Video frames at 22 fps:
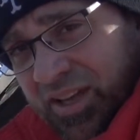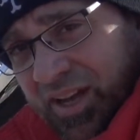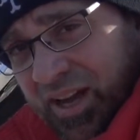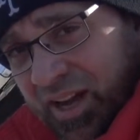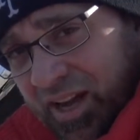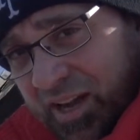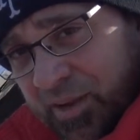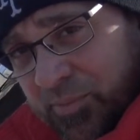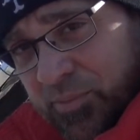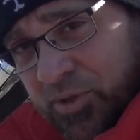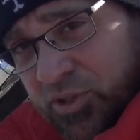
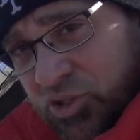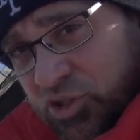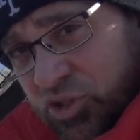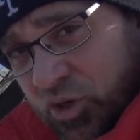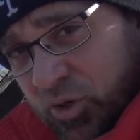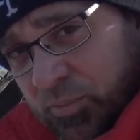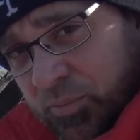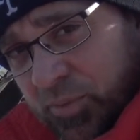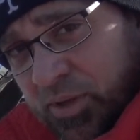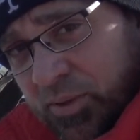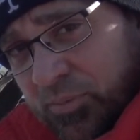I am the
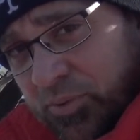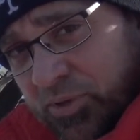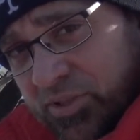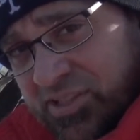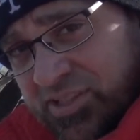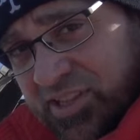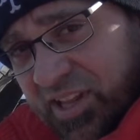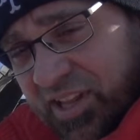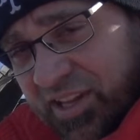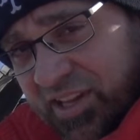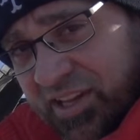Germ.
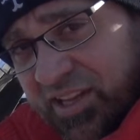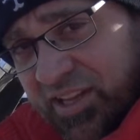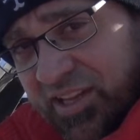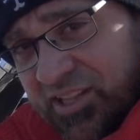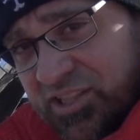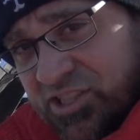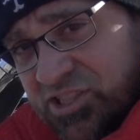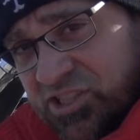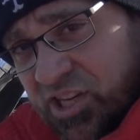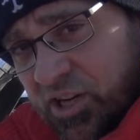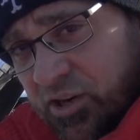Please like,
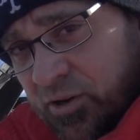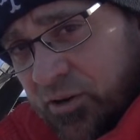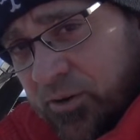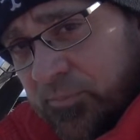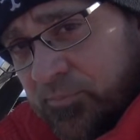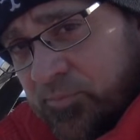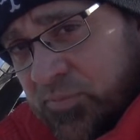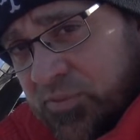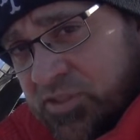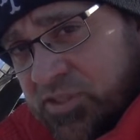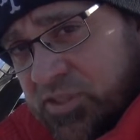share,
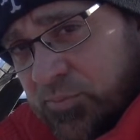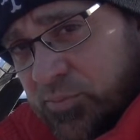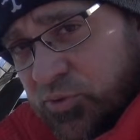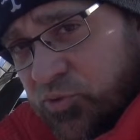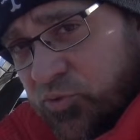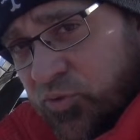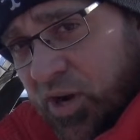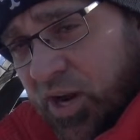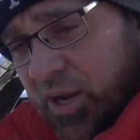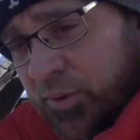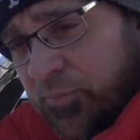
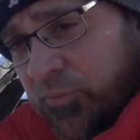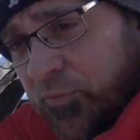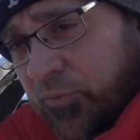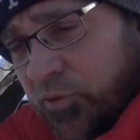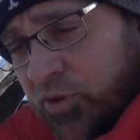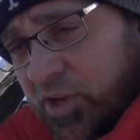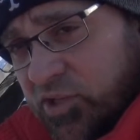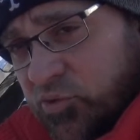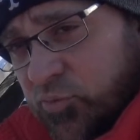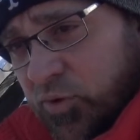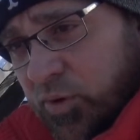subscribe if
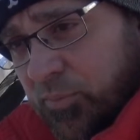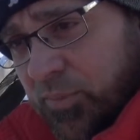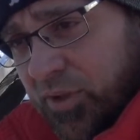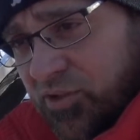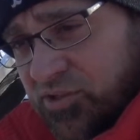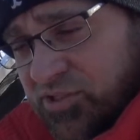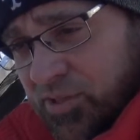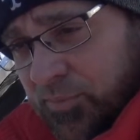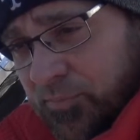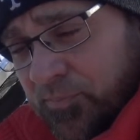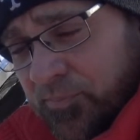you guys want to
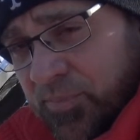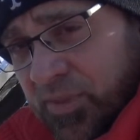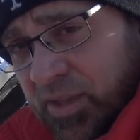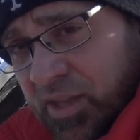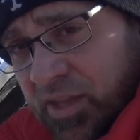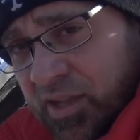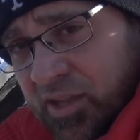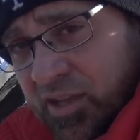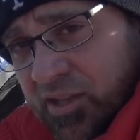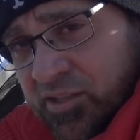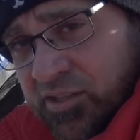mail something
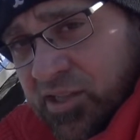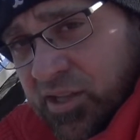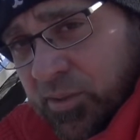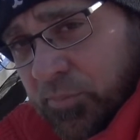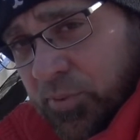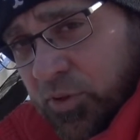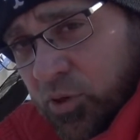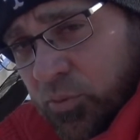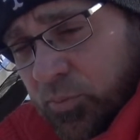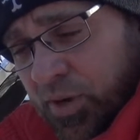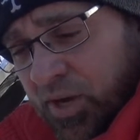to the
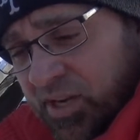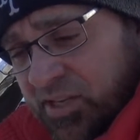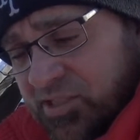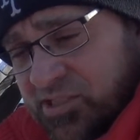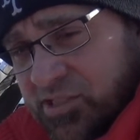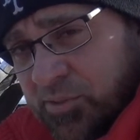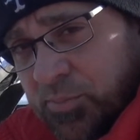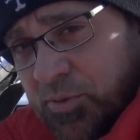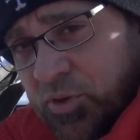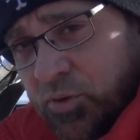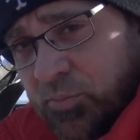P.O.
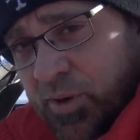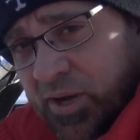Box. The P.O.